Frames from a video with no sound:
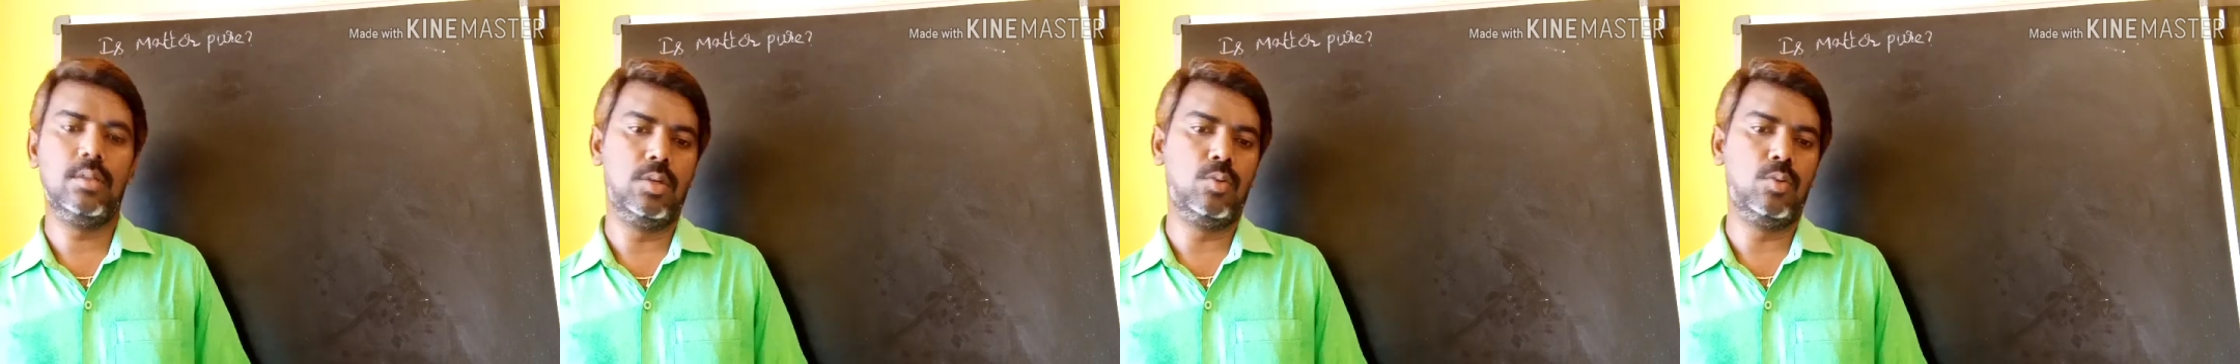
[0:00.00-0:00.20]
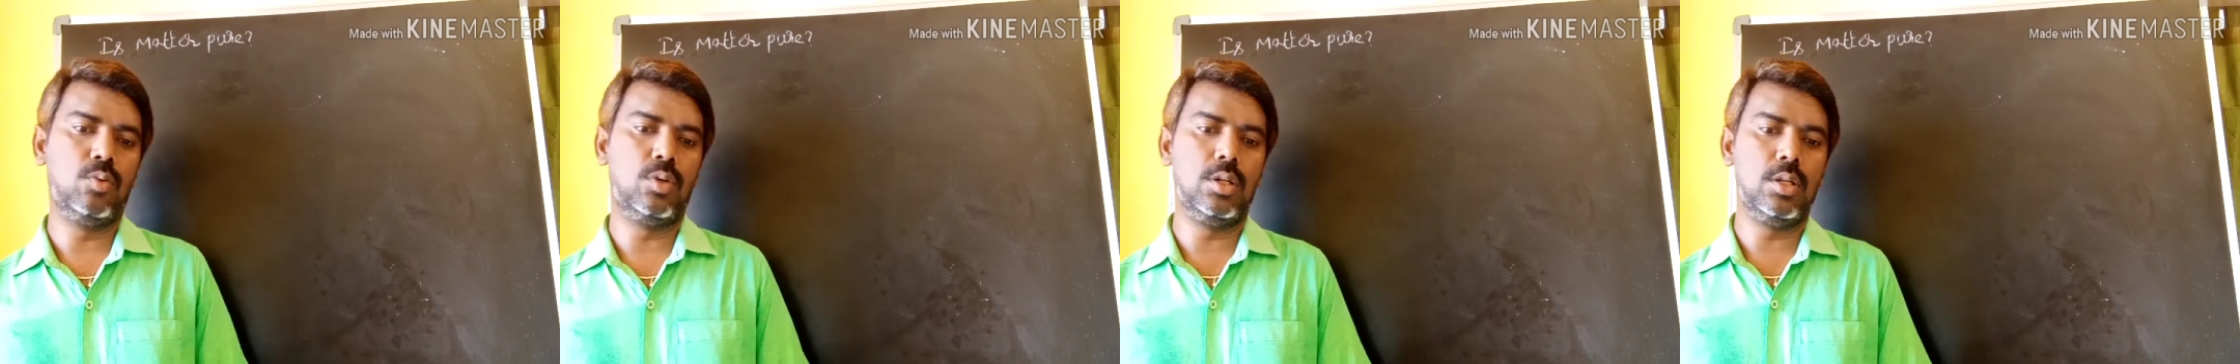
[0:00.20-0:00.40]

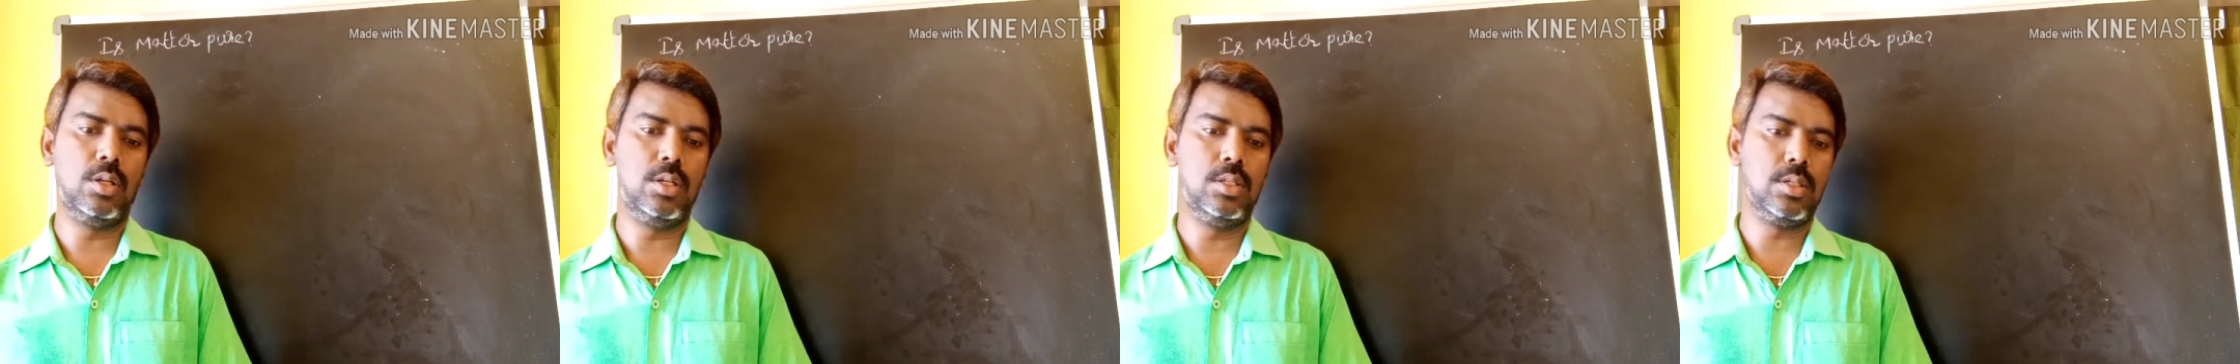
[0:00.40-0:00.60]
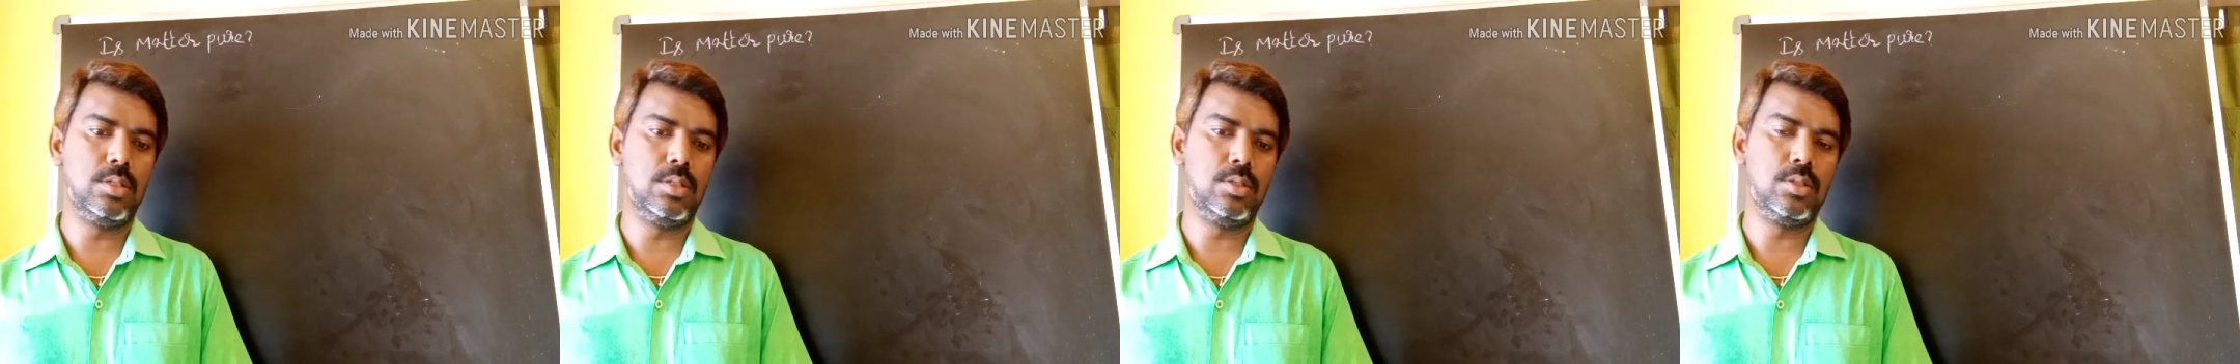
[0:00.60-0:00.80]
the water
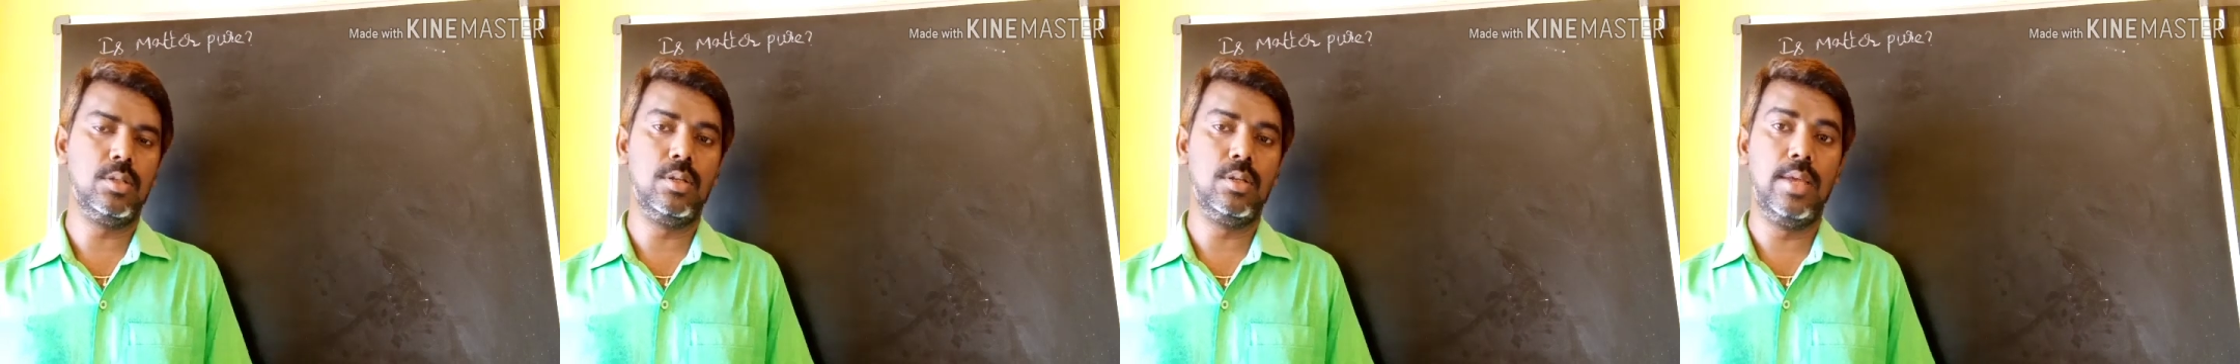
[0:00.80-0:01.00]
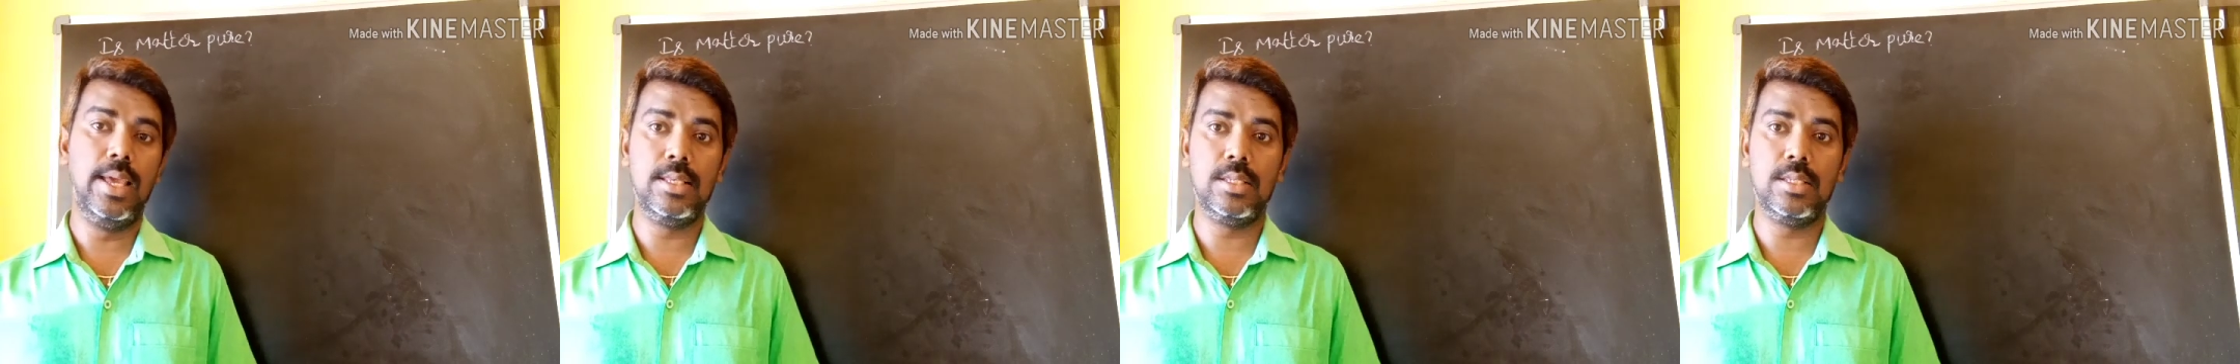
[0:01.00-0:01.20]
is
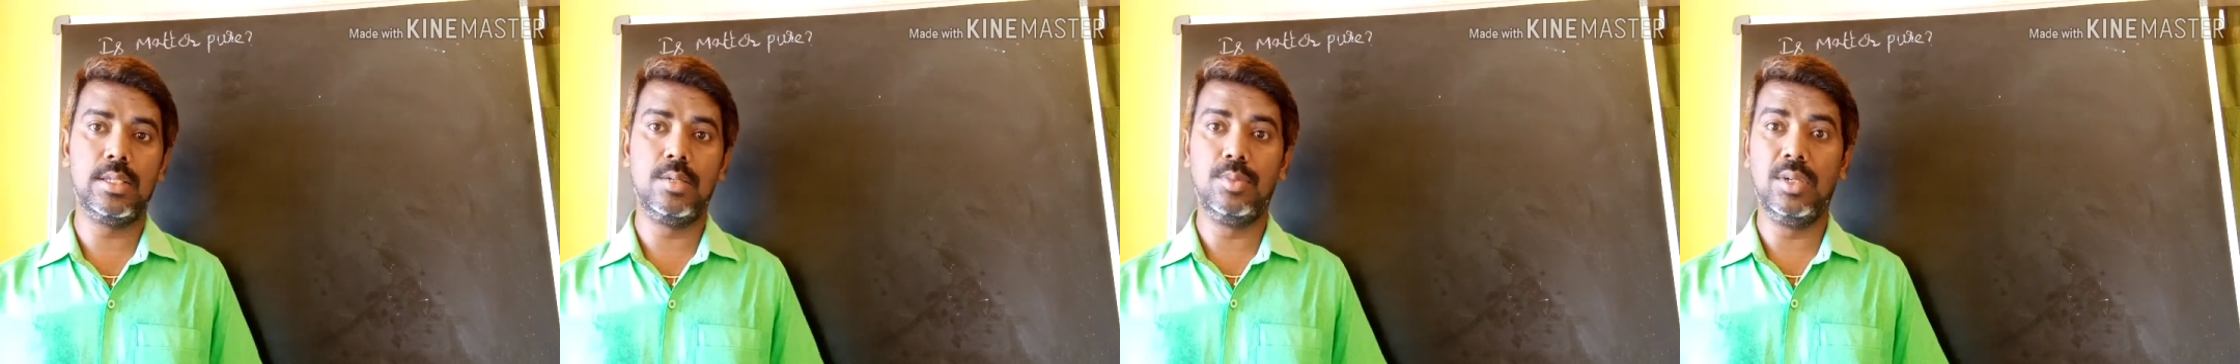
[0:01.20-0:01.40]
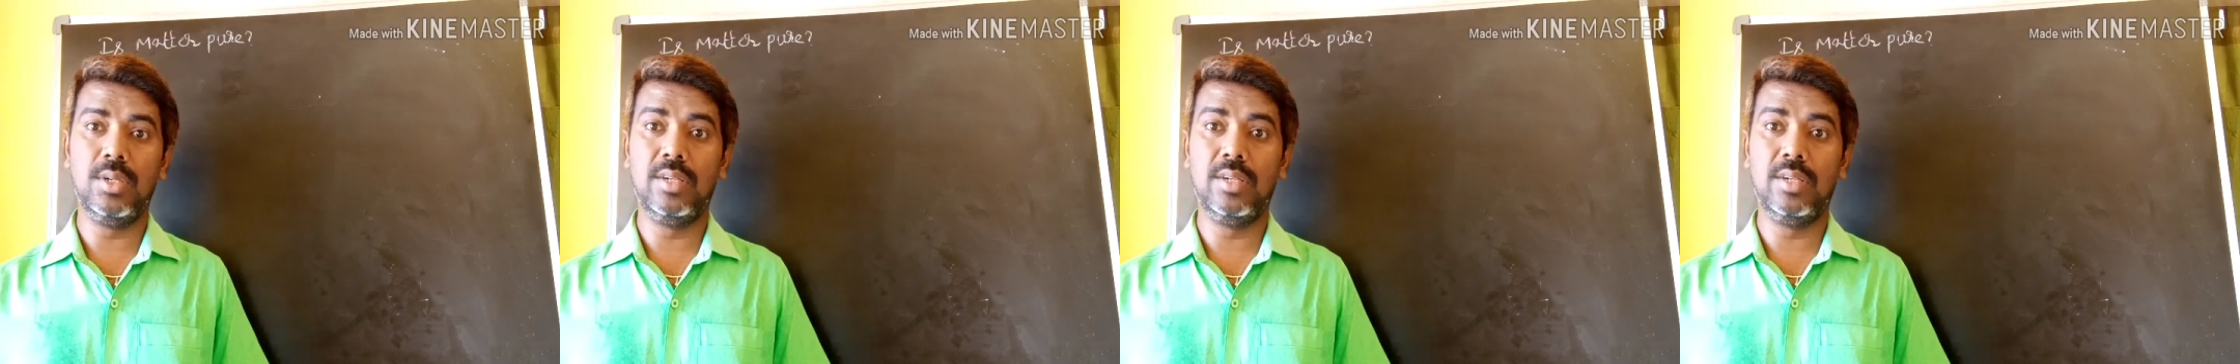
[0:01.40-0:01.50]
also example